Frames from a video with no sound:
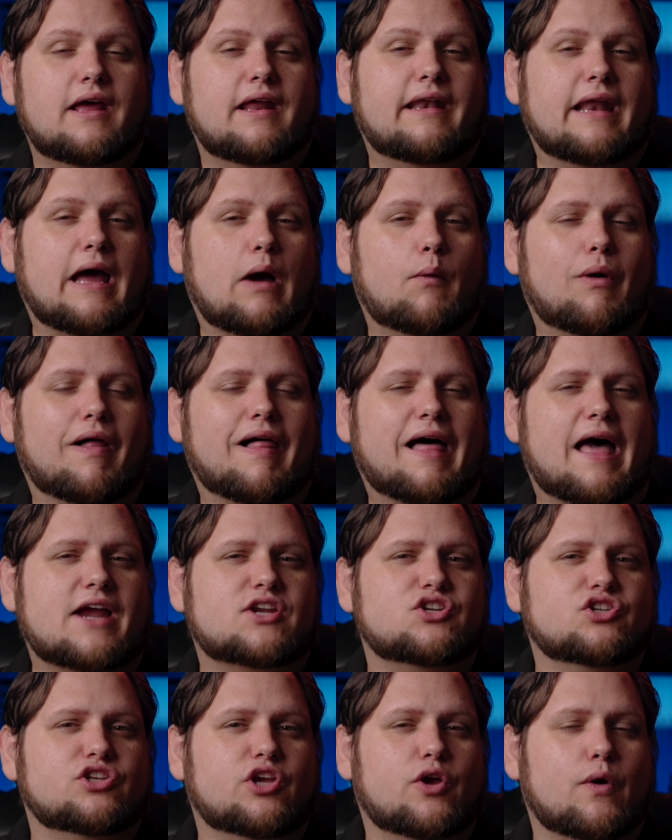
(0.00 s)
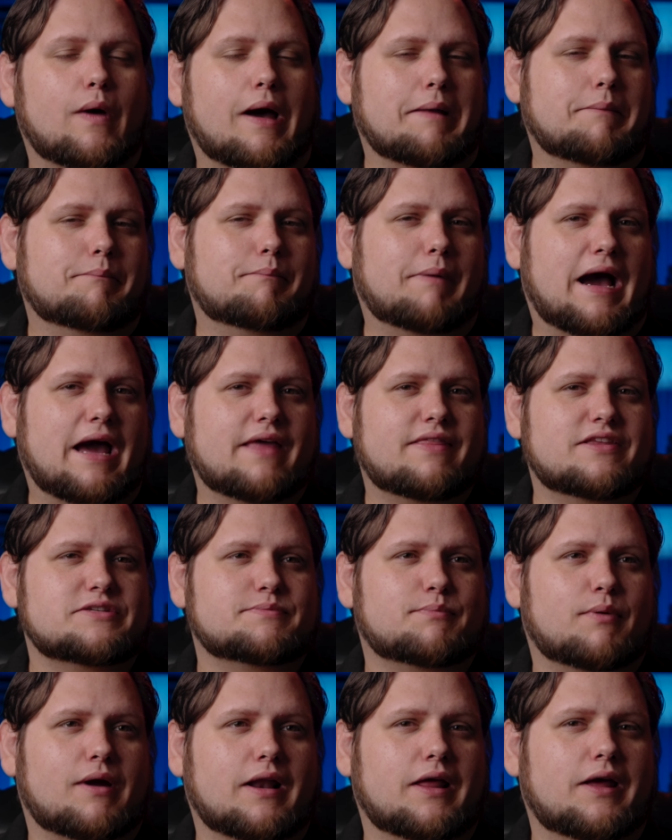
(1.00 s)
Now, will I actually go out and buy this
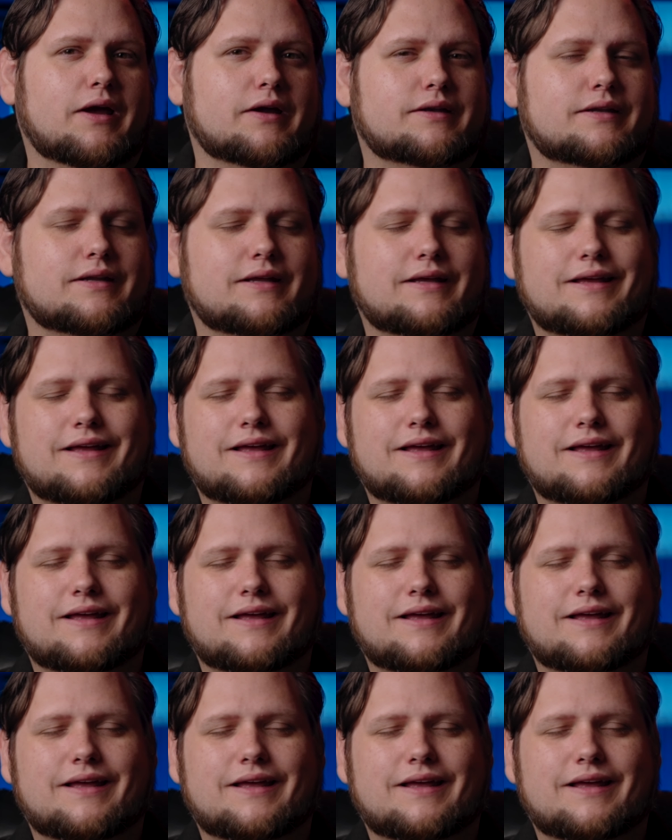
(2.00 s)
product?